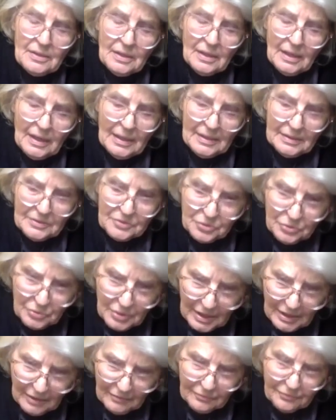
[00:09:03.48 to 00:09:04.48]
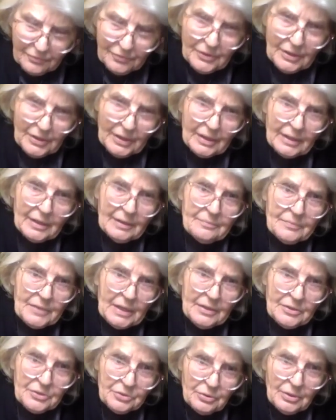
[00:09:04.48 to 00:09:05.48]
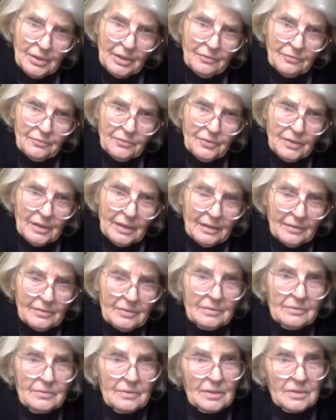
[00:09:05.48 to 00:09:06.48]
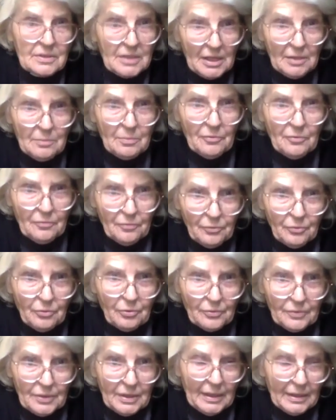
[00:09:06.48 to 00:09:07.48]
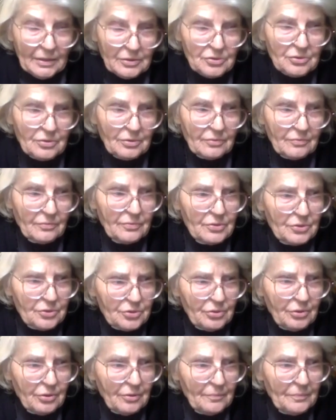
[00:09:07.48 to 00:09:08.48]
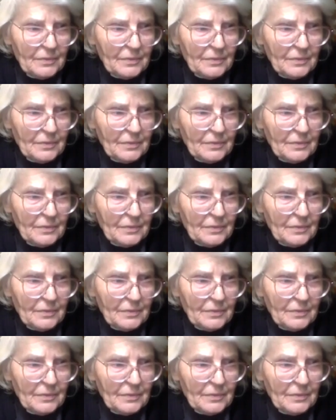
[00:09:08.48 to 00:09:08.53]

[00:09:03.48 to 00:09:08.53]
I do have fear. I do have fear the day before the action, for sure.